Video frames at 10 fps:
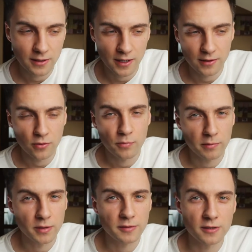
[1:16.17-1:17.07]
then you're
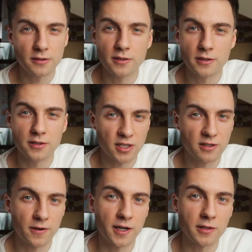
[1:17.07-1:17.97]
probably
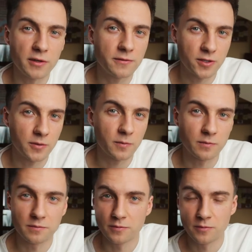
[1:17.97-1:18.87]
just fine with
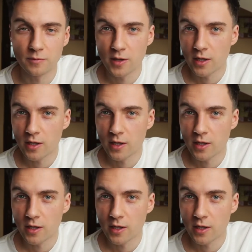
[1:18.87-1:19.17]
some